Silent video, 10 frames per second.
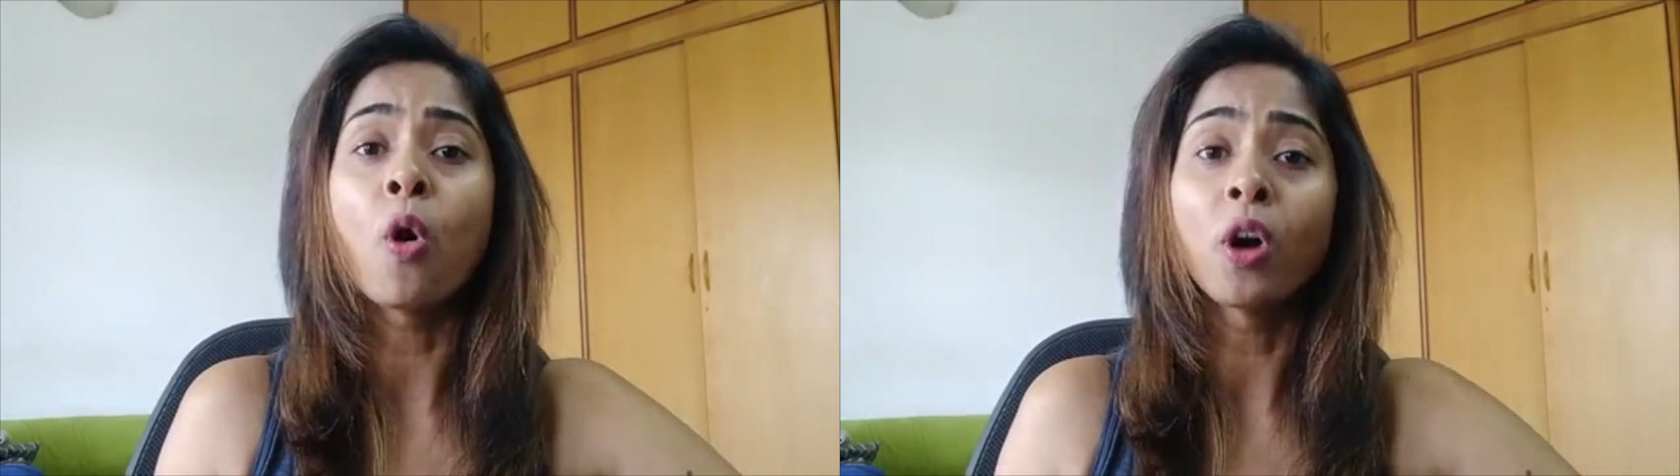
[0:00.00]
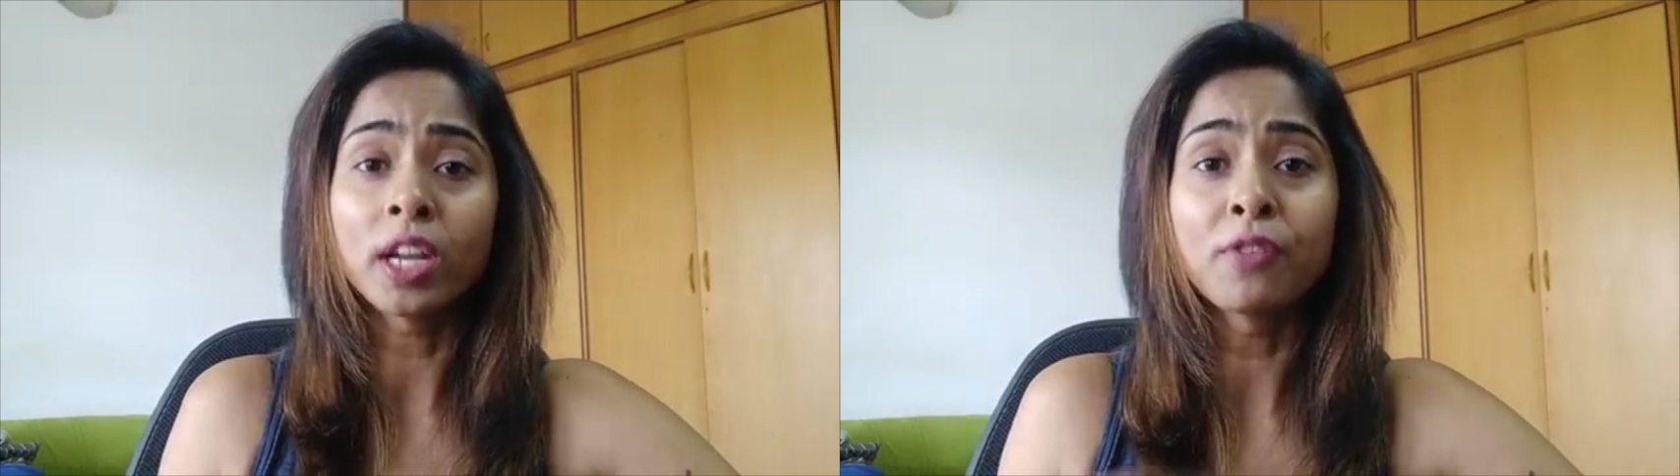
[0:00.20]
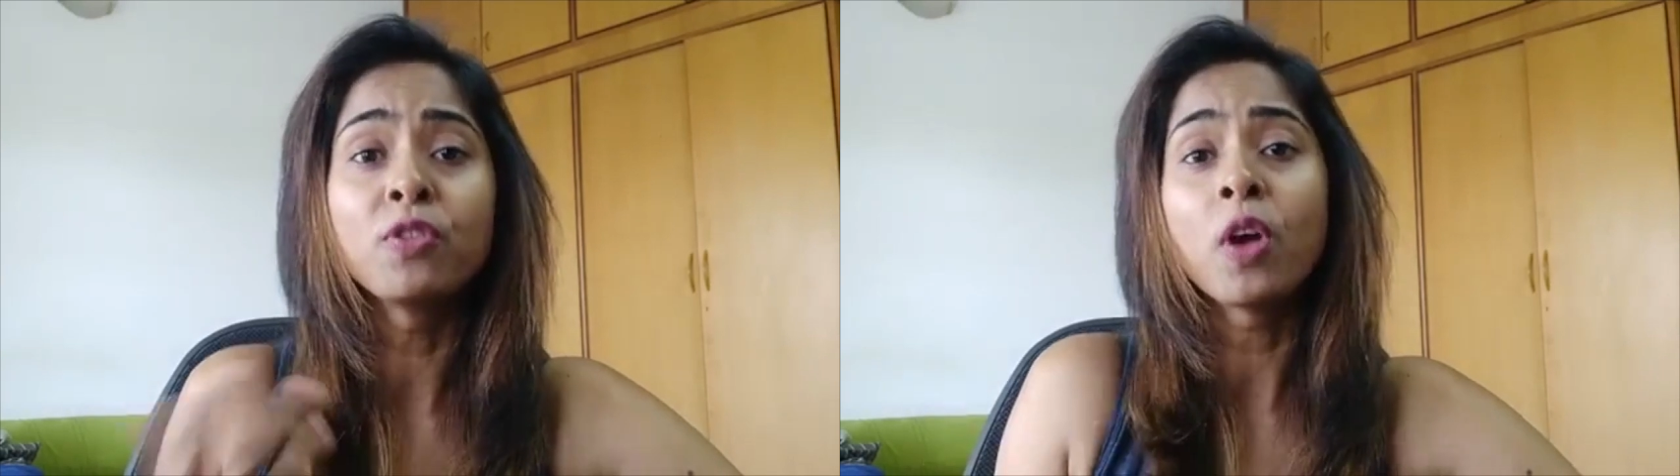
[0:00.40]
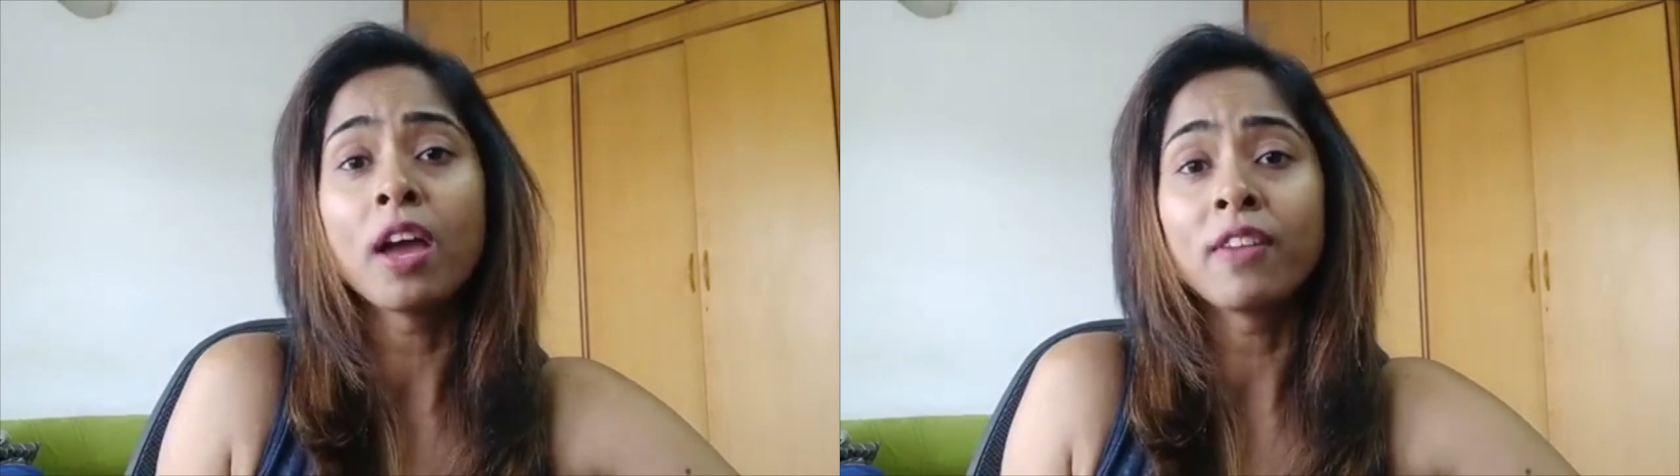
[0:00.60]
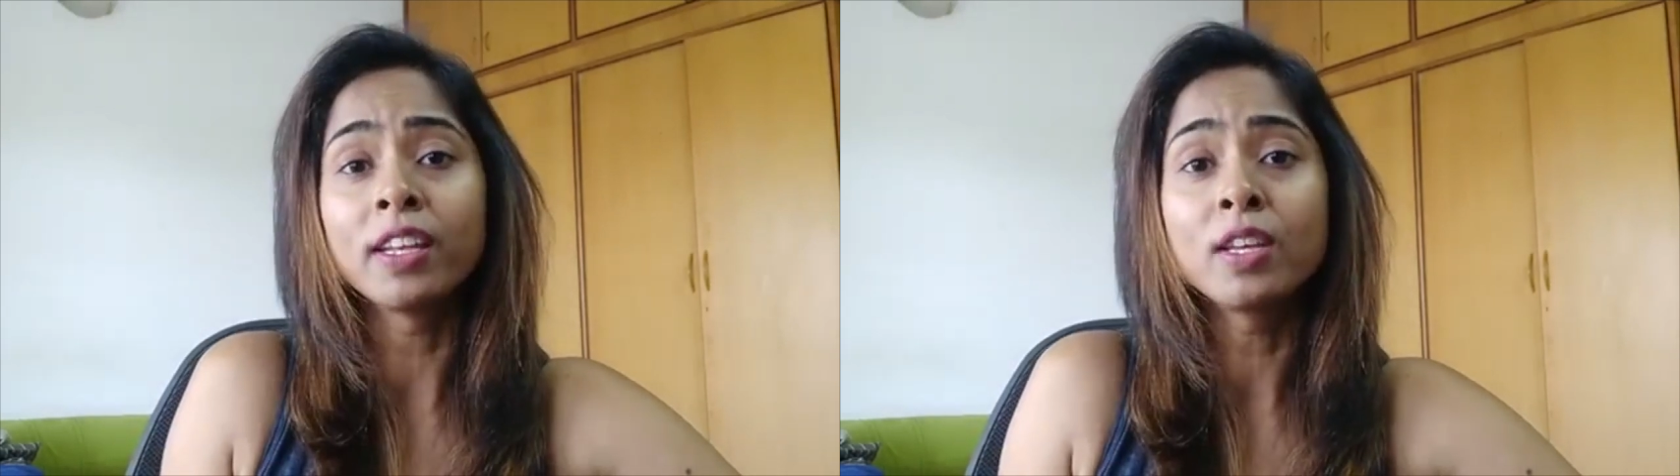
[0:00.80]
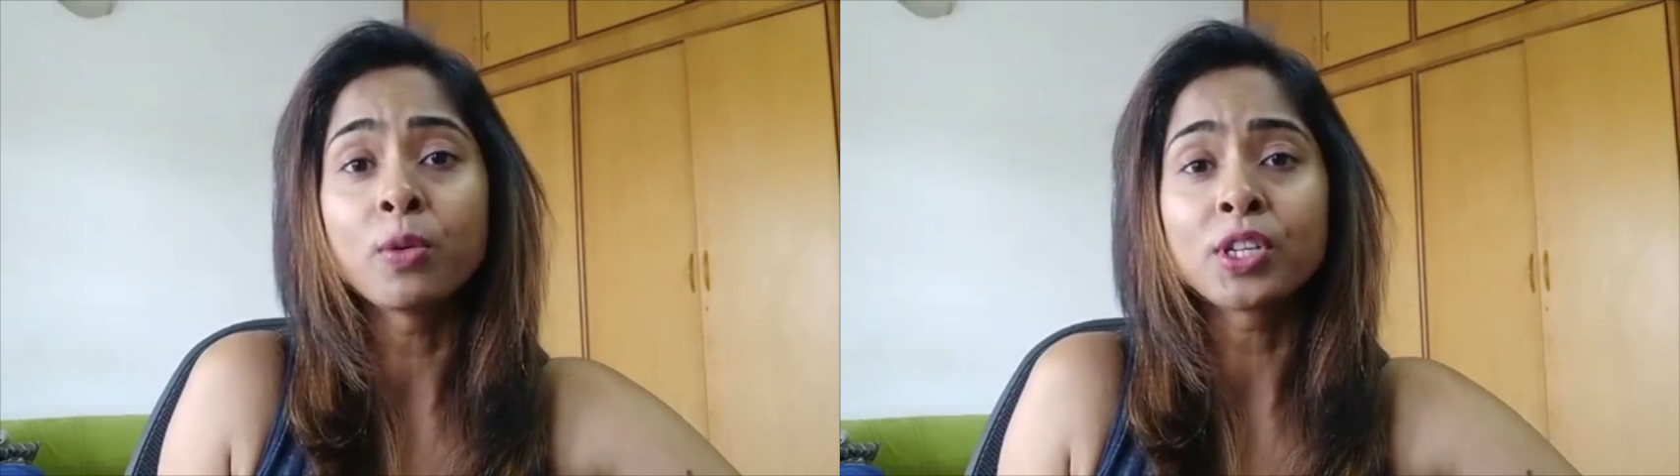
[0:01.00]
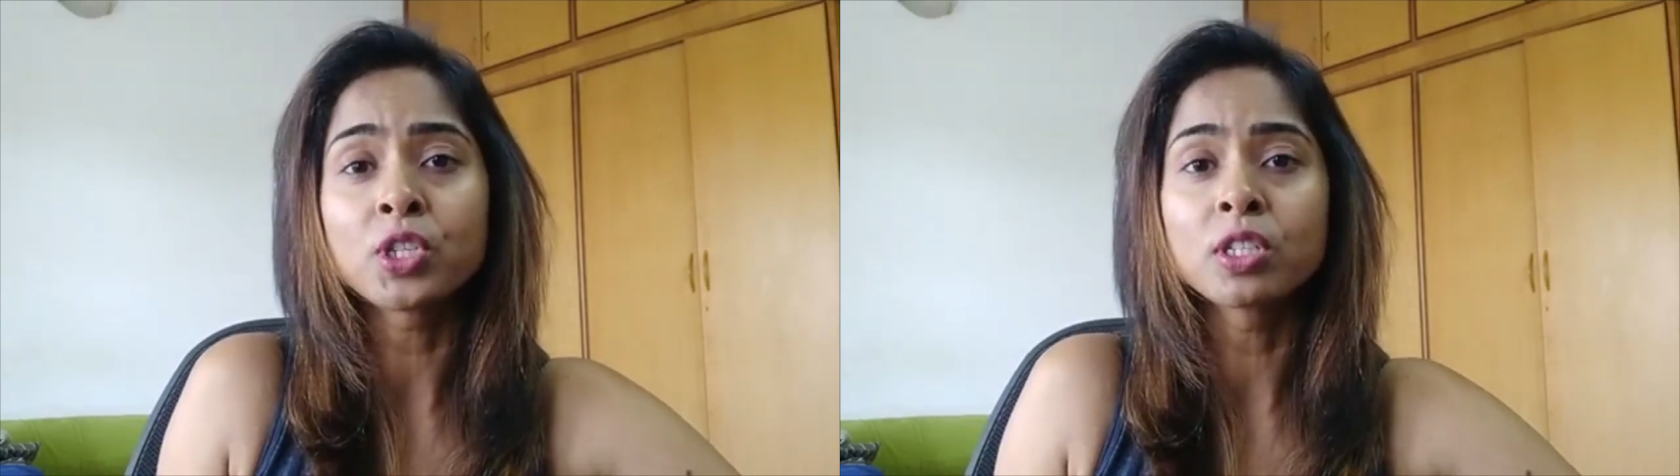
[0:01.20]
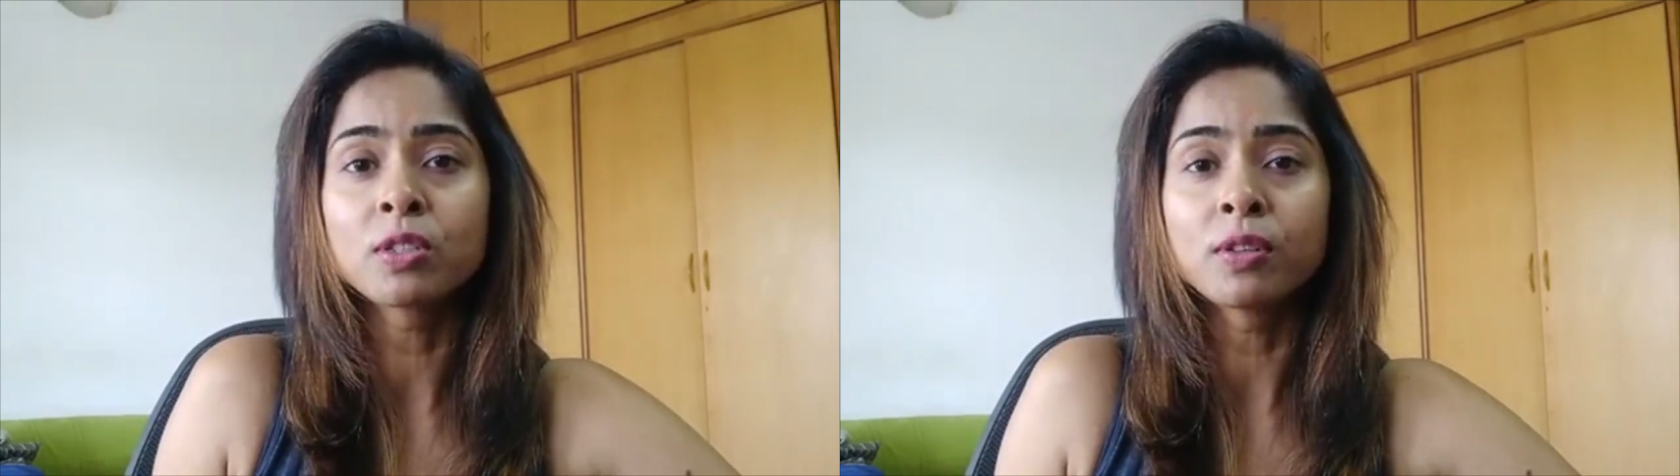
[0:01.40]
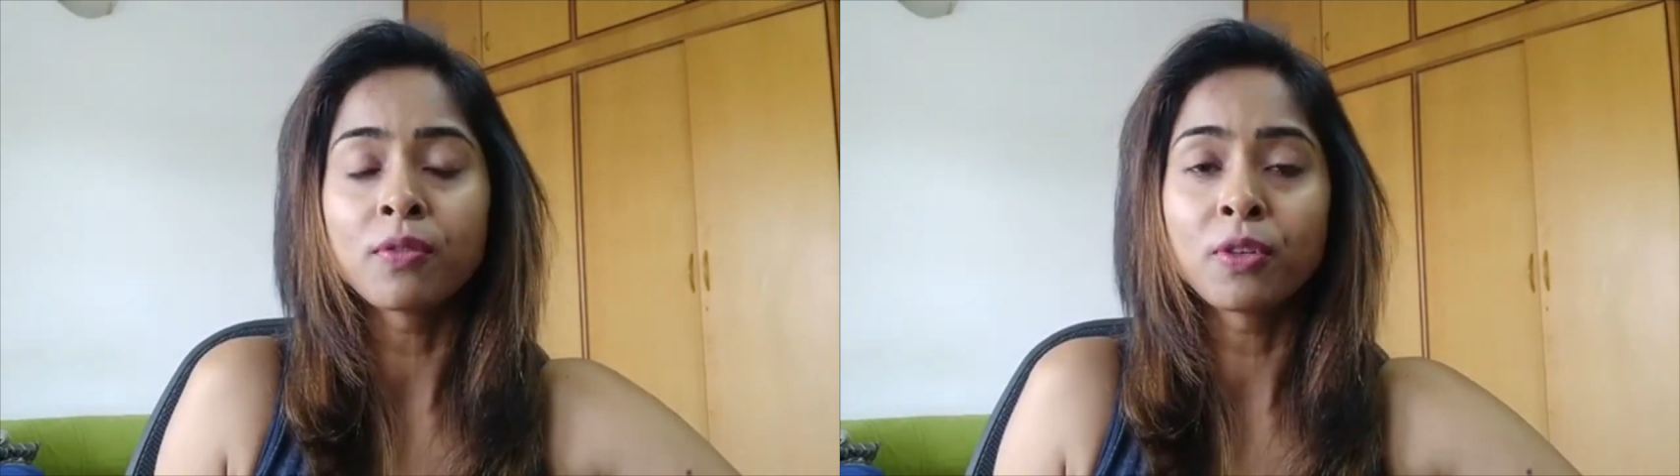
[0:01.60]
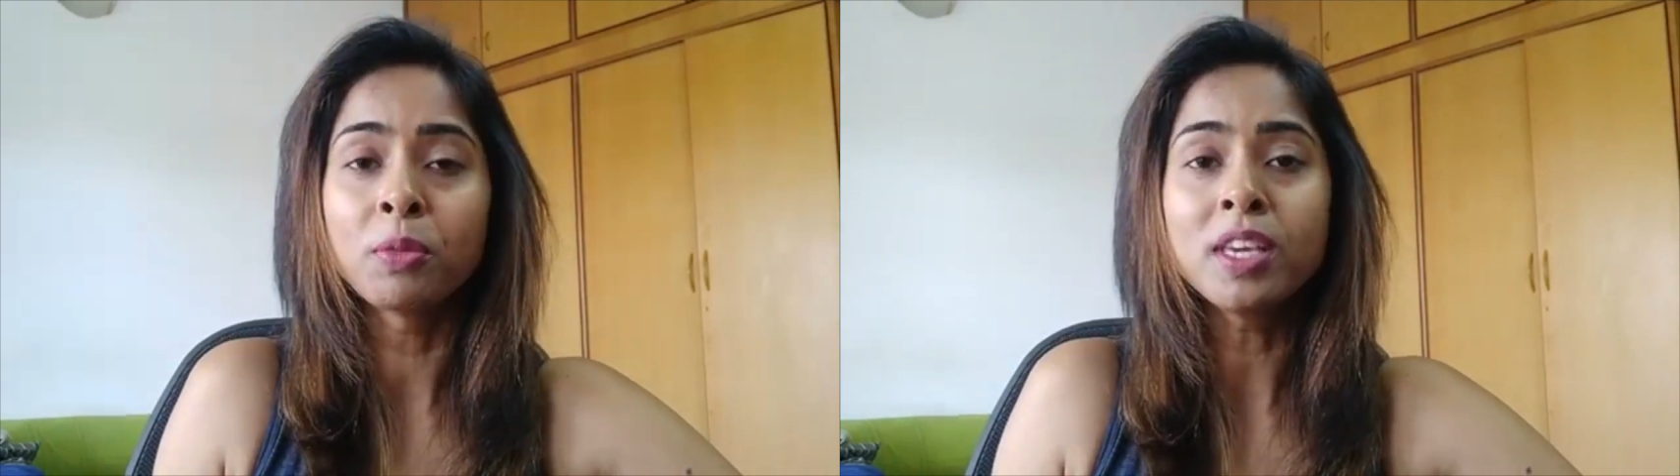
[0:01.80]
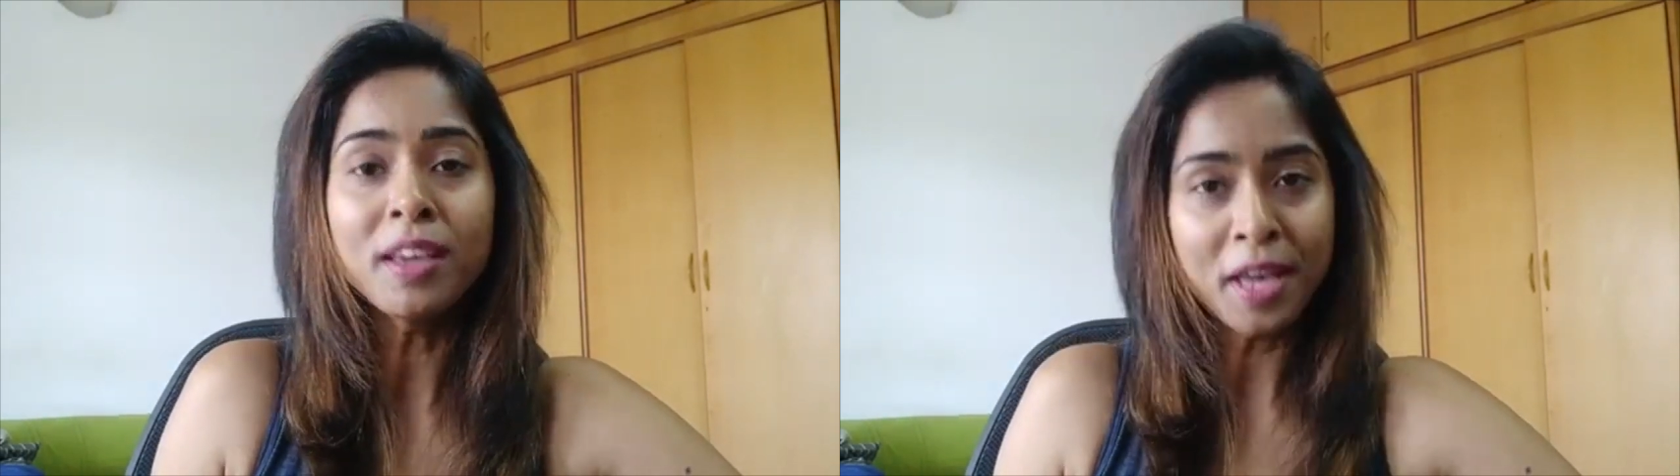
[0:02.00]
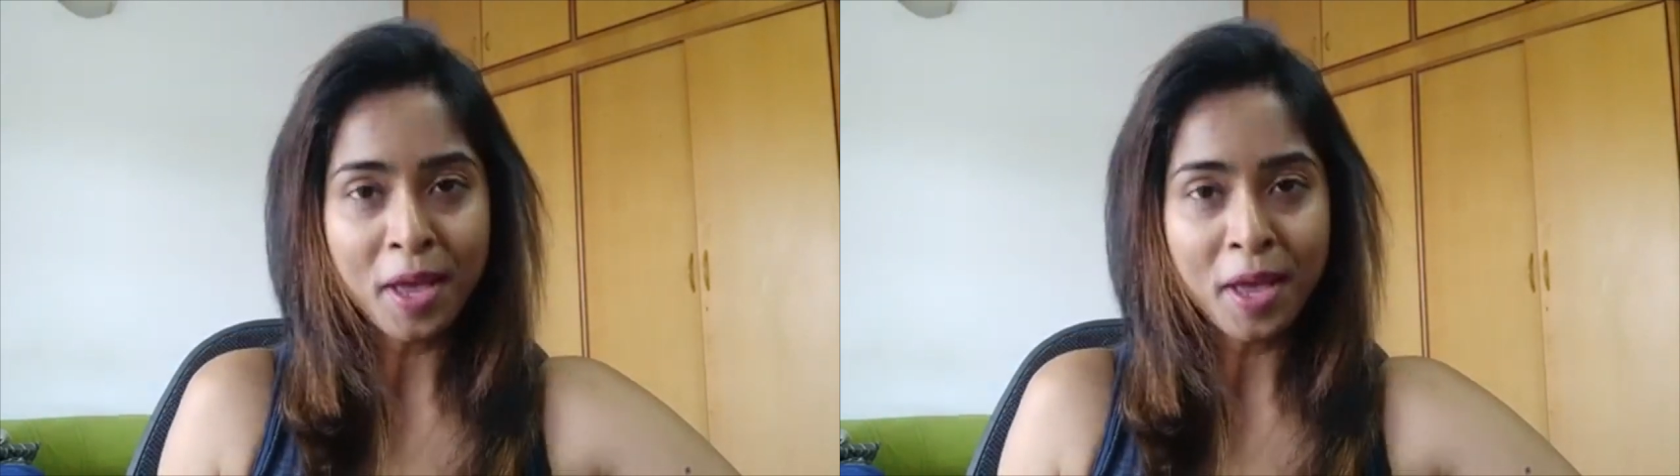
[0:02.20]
or if you have any questions for me,